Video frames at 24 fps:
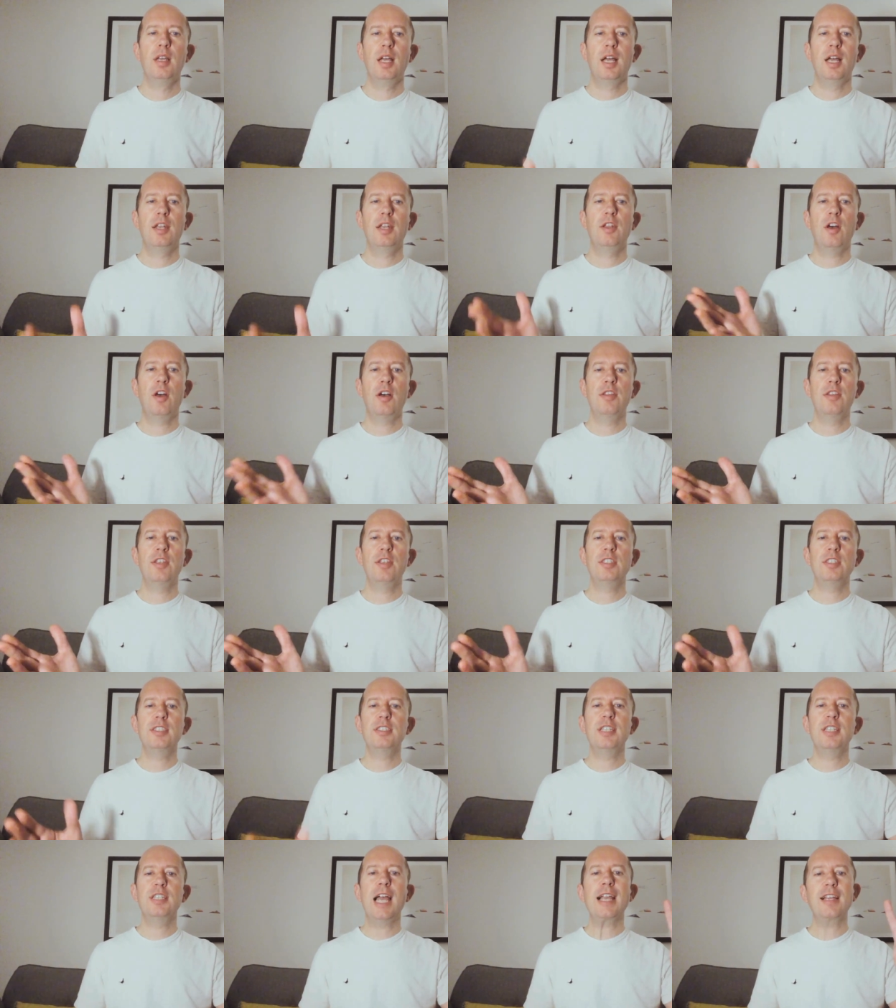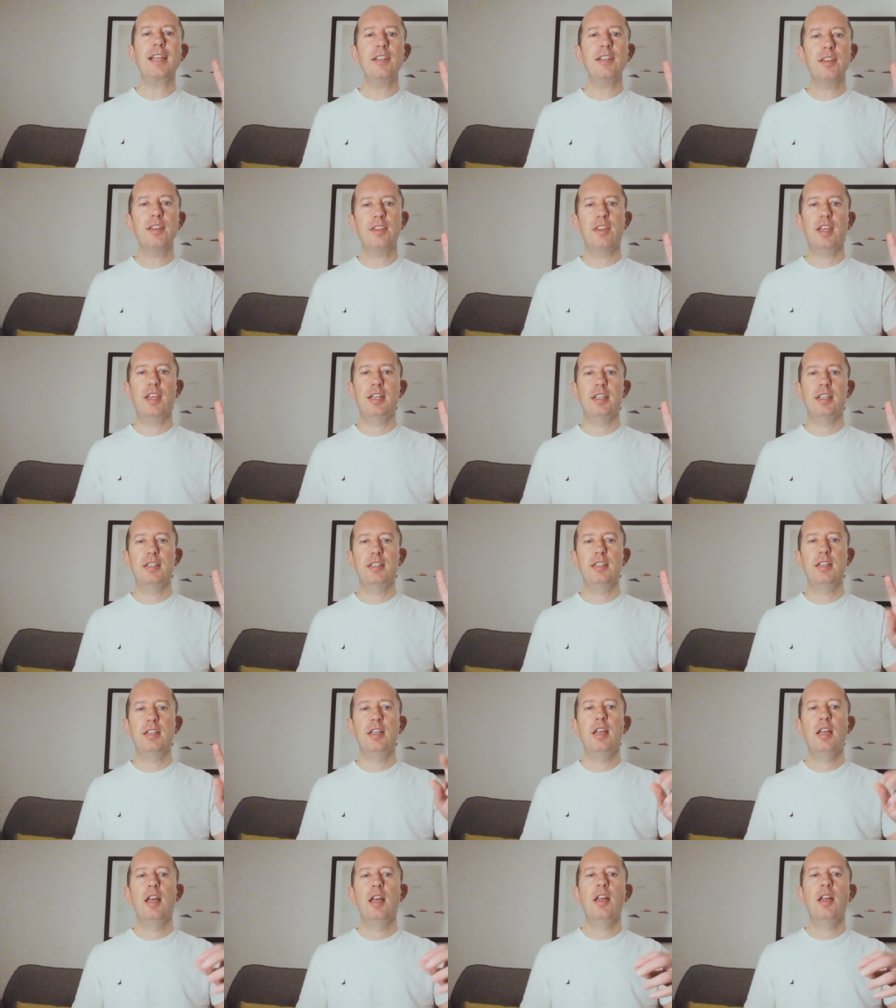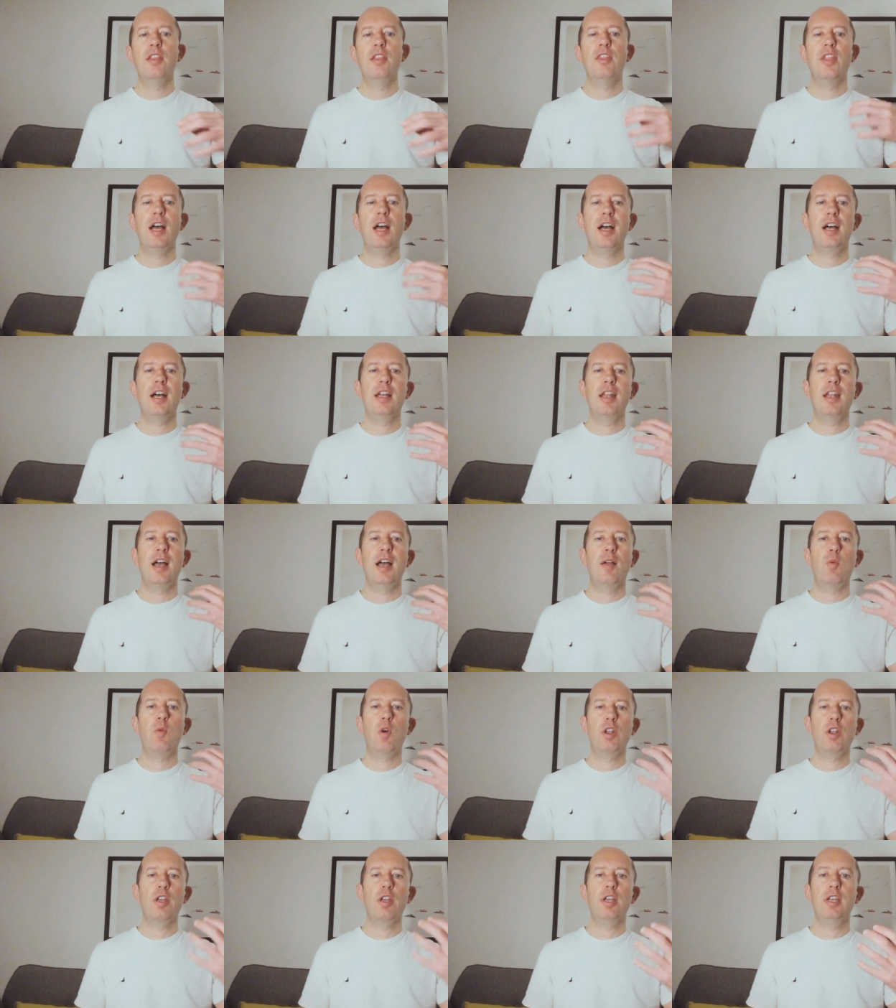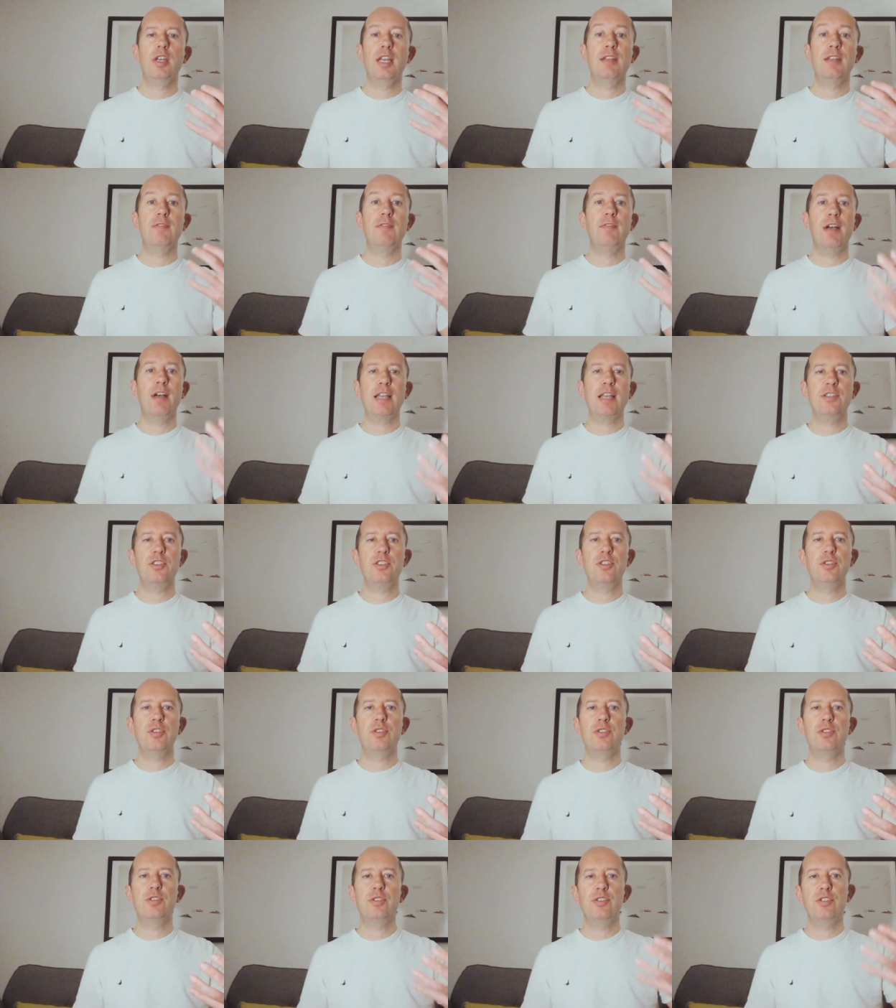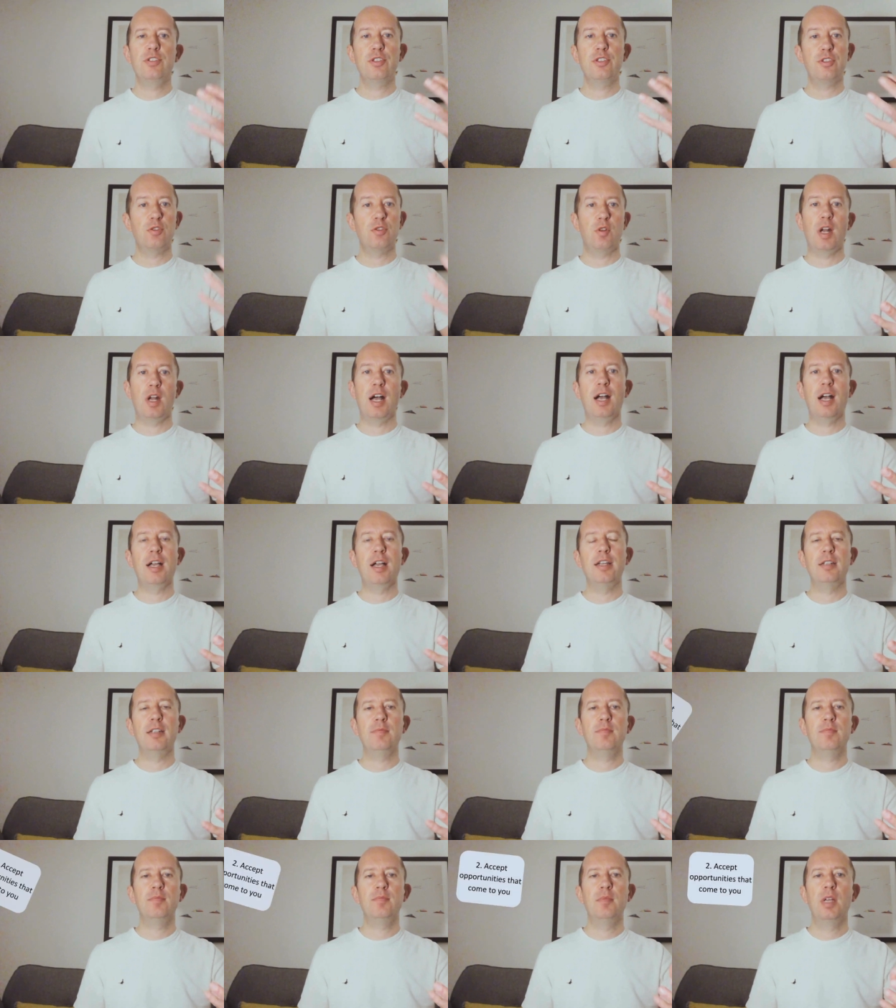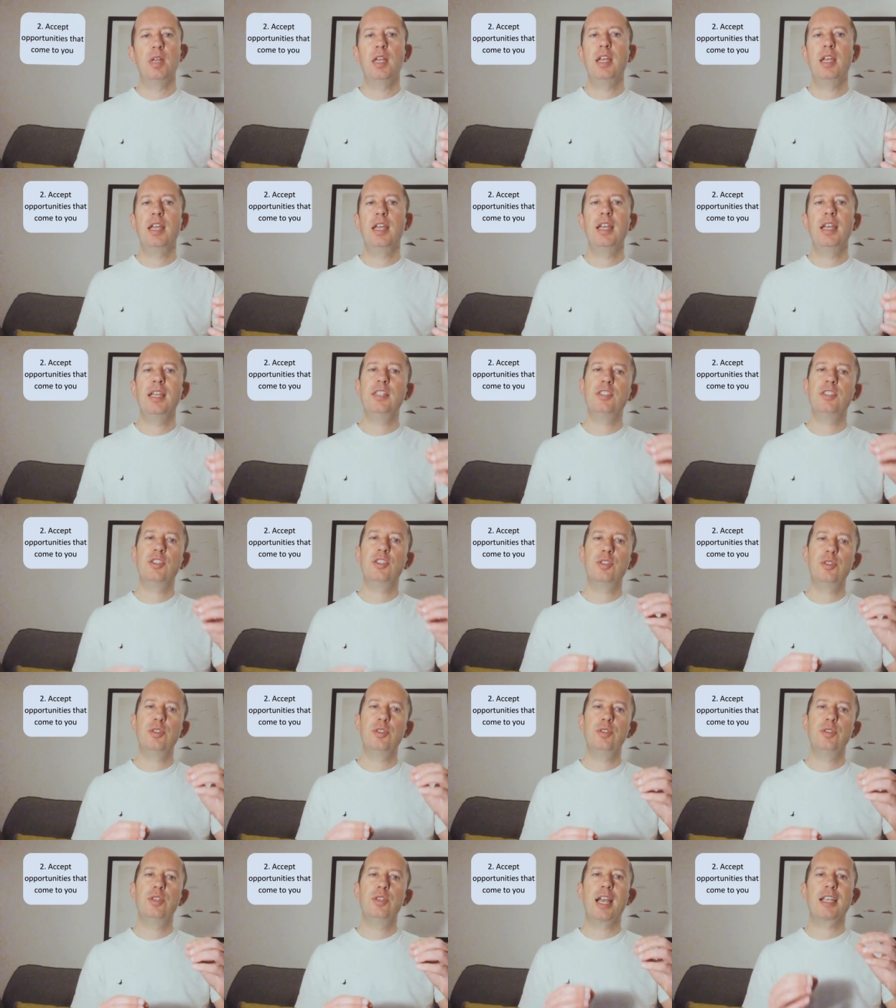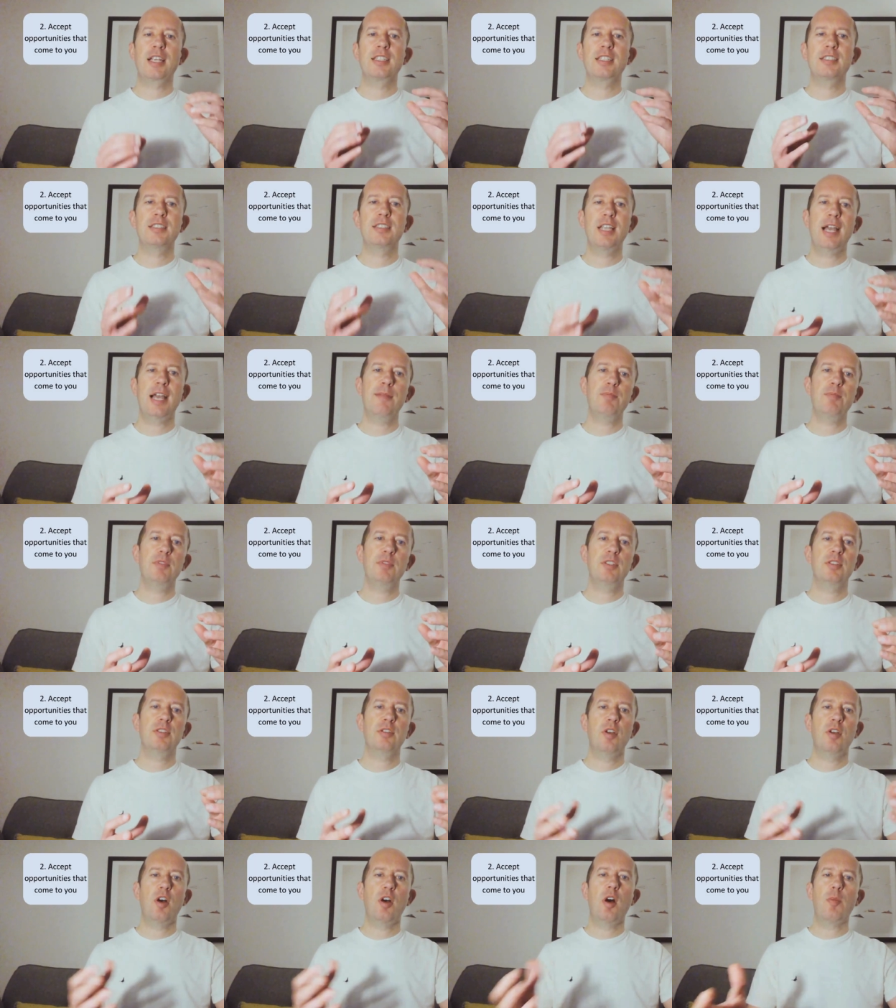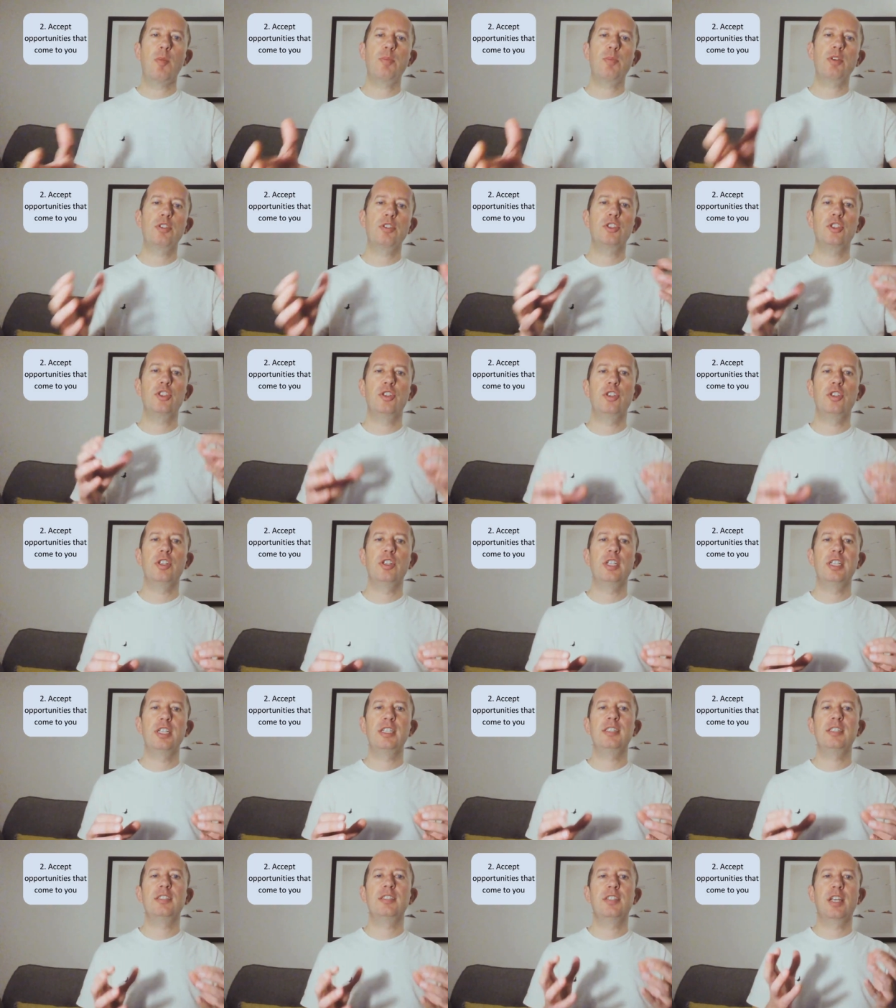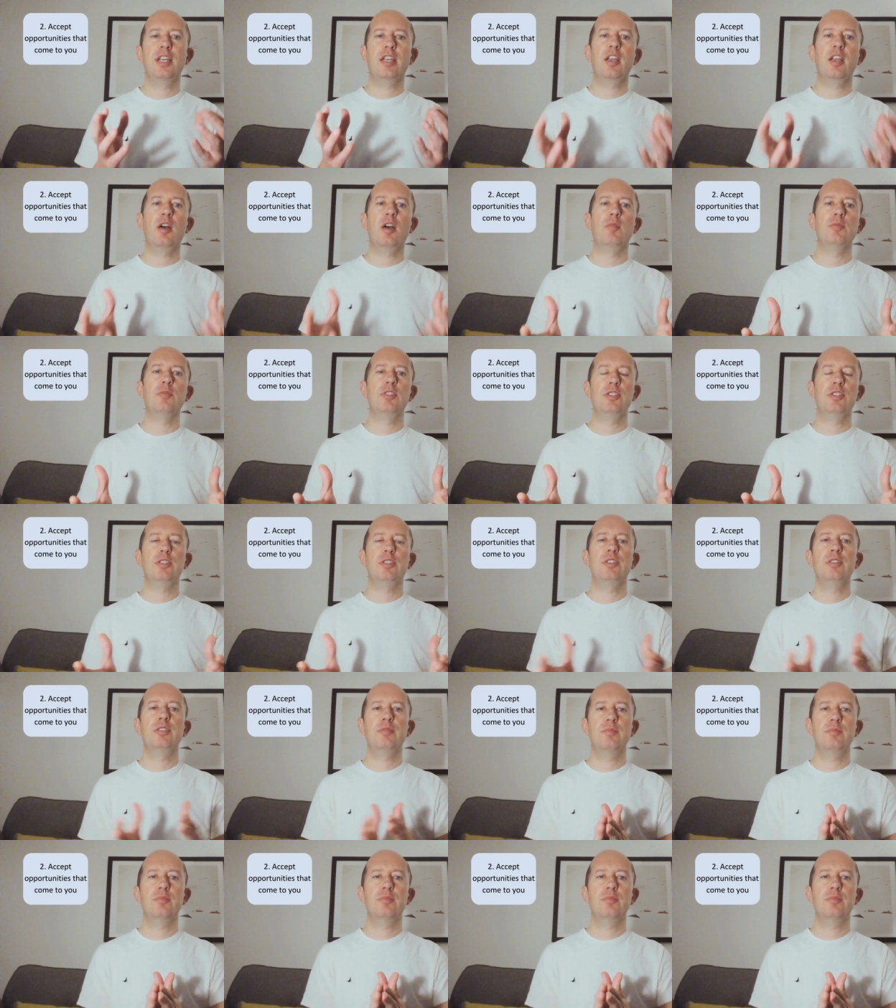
And now, the second thing that I want to invite you to try is to accept opportunities that come to you.